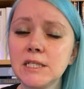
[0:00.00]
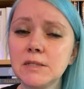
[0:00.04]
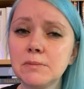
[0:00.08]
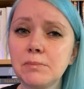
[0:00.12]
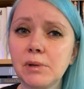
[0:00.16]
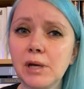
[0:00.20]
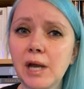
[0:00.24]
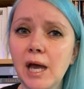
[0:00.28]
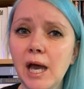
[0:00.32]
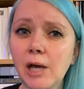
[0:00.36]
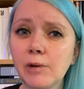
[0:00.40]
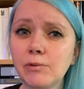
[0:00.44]

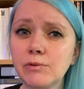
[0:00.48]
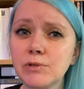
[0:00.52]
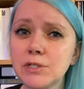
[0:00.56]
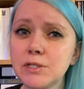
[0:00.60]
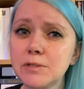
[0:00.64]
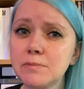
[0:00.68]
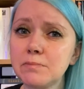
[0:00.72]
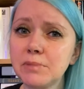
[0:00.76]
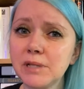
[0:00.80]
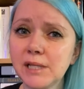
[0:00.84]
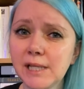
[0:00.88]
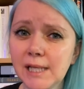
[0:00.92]
but I was
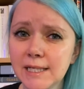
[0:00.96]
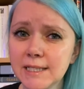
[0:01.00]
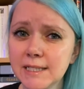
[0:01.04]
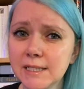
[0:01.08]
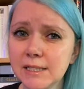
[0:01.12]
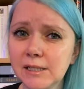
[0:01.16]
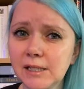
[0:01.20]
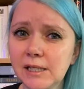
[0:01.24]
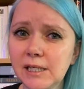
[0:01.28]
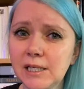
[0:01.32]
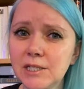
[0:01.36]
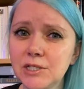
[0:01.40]

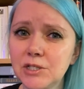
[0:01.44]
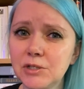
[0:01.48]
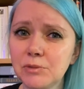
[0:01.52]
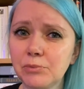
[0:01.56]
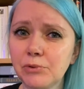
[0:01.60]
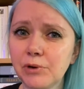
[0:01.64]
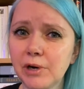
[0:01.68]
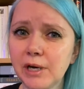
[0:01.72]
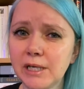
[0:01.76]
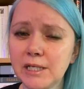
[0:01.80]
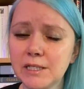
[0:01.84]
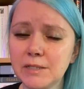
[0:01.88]
pleasantly
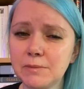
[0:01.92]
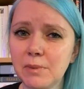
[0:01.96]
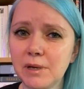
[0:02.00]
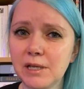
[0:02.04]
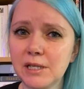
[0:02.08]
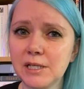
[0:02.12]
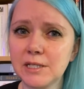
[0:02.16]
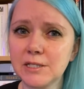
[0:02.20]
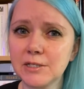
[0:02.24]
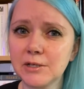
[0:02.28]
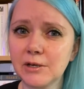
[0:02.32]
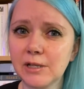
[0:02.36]
surprised by
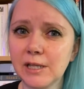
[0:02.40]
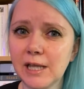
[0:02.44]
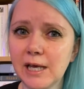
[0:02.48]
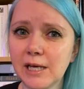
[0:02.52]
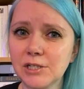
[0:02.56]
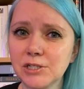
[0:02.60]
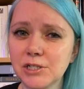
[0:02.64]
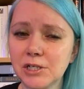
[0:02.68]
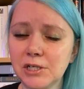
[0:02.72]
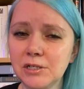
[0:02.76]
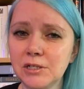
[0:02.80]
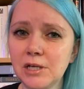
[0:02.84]
this
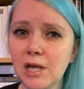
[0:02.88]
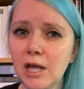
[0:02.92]
collection.